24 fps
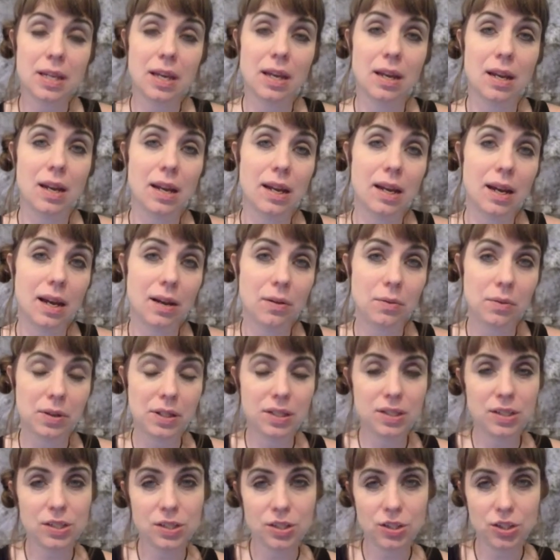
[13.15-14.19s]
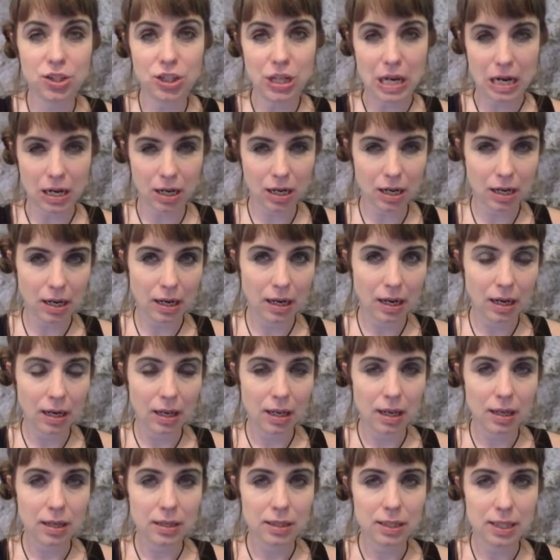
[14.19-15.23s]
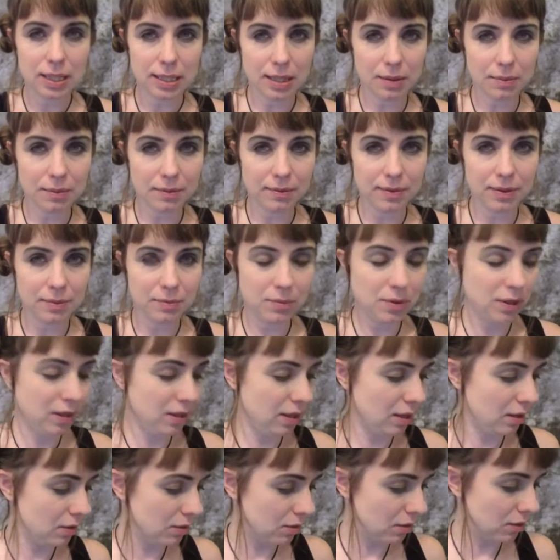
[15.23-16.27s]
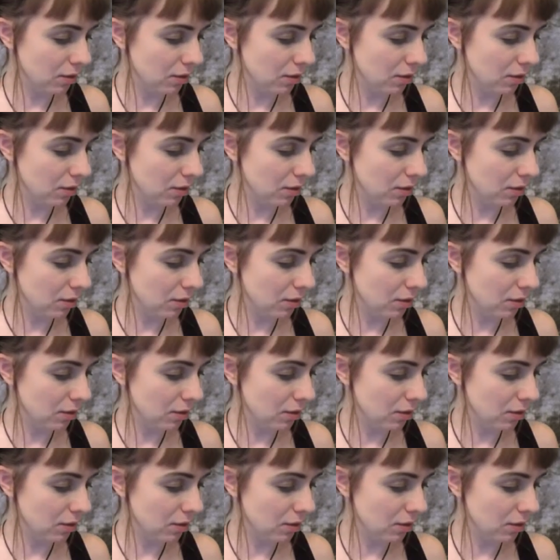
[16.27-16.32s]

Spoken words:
and I kind of wanted to share some of them with you.